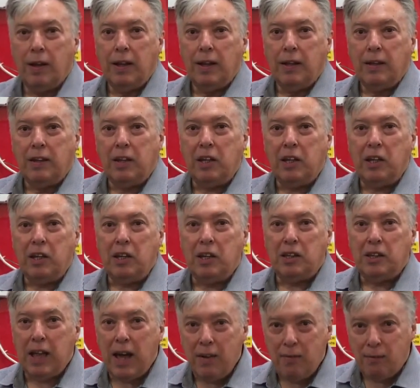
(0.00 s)
The
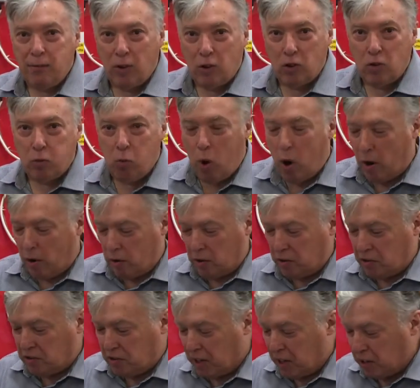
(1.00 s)
Danfoss
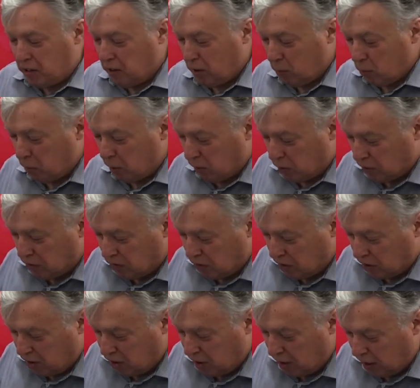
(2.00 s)
wiring center, we can
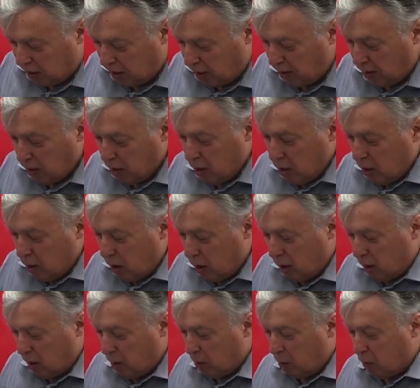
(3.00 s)
see here,
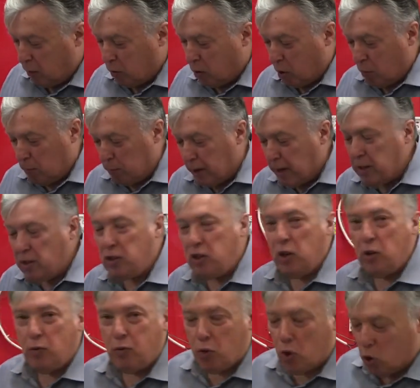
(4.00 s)
we've got plenty
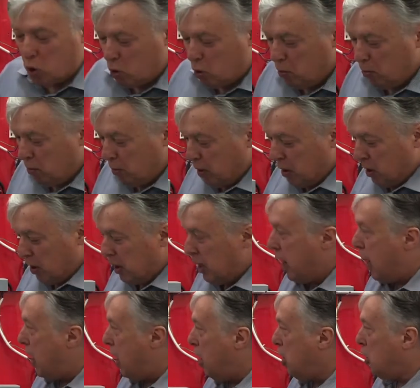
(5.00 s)
of room,
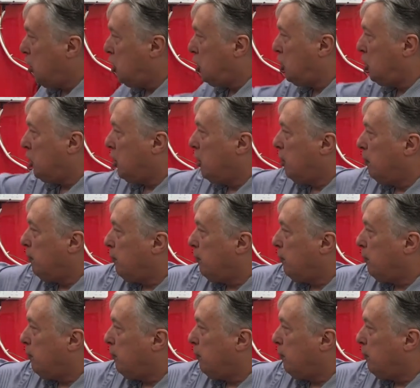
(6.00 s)
large,